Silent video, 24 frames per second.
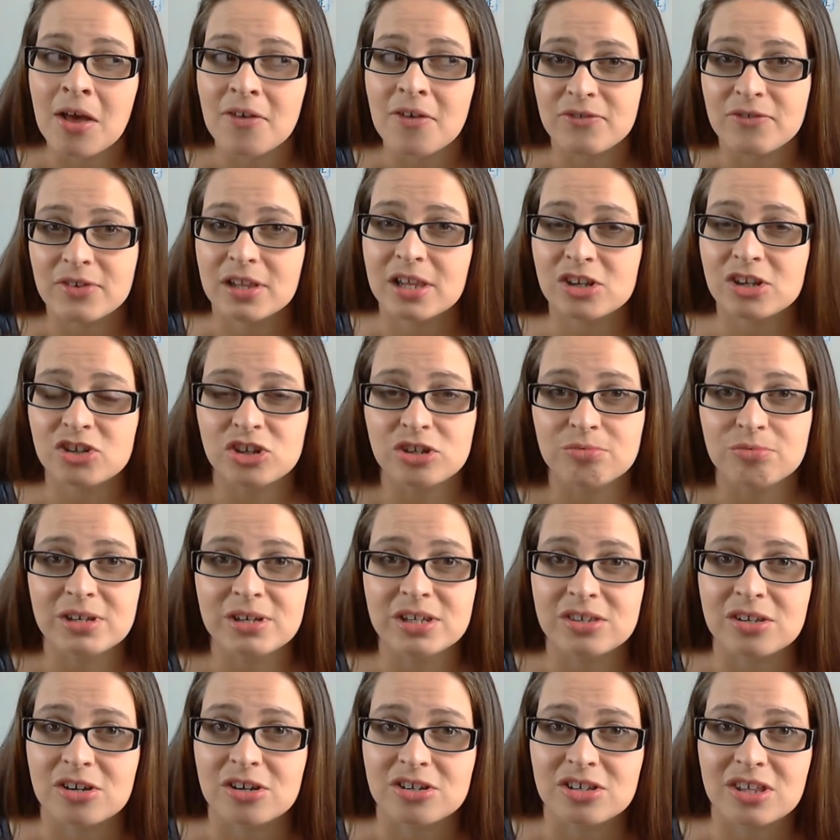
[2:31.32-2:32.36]
feel I should have
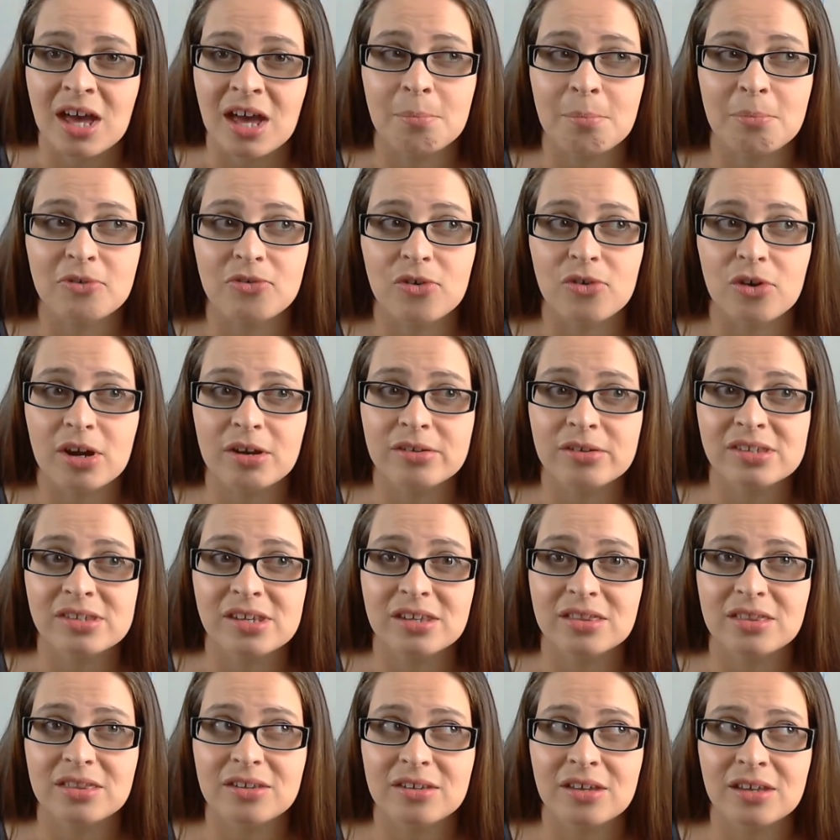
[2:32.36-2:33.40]
researched that before I said
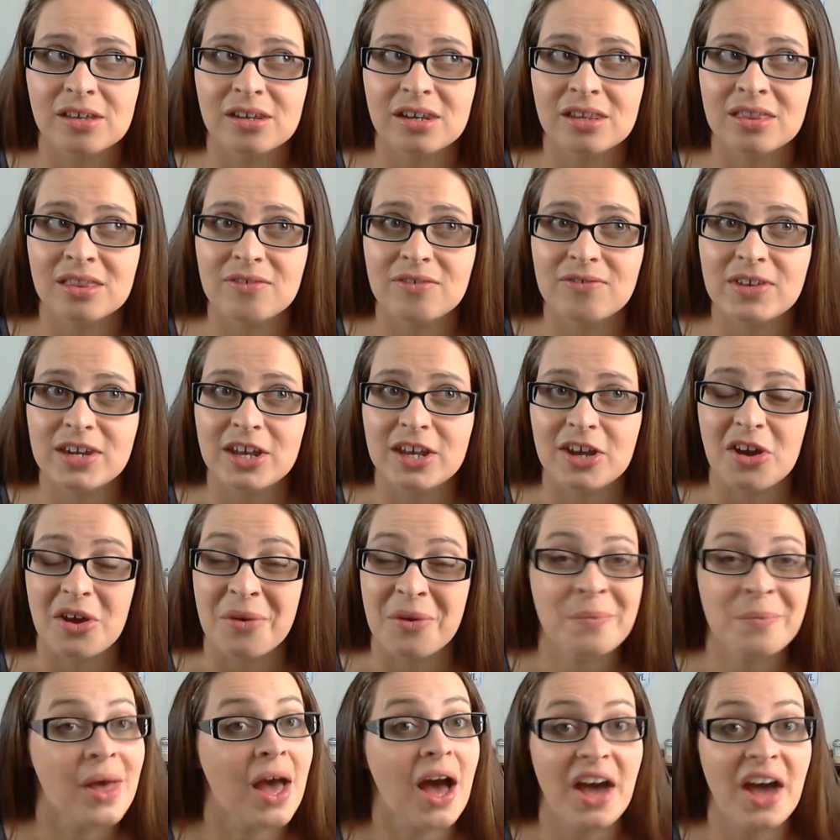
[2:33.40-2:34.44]
that in the video.
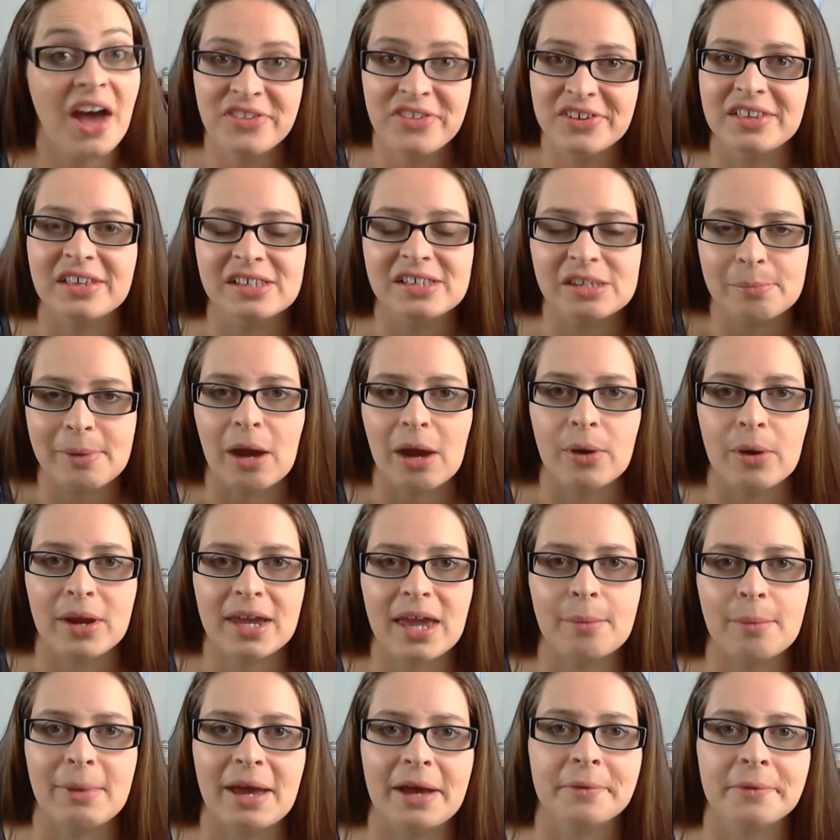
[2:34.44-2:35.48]
I think that's about where it
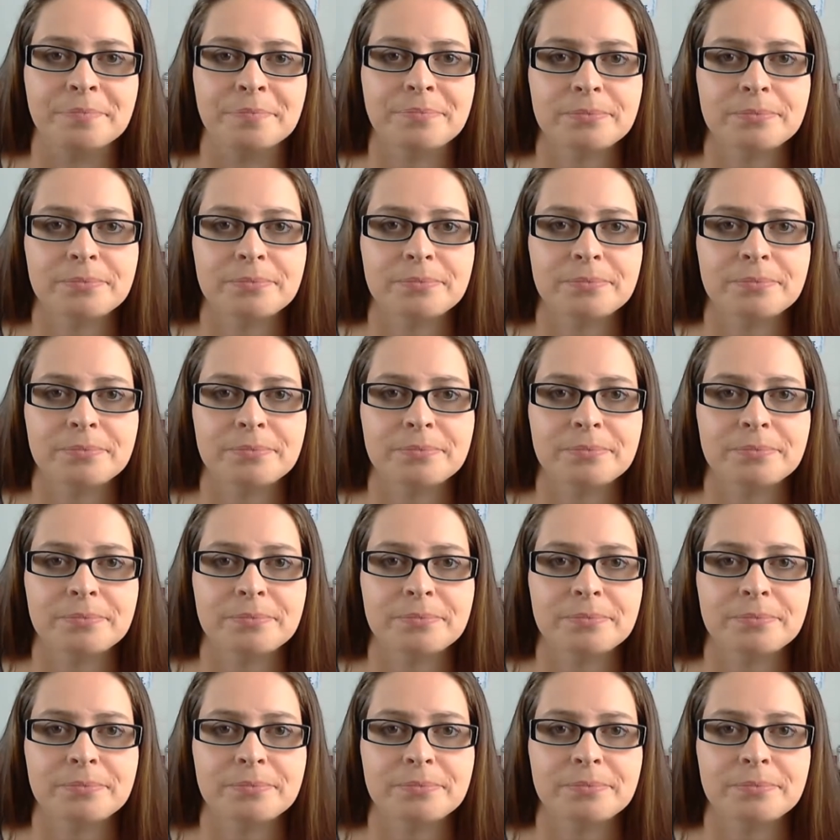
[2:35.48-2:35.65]
came out.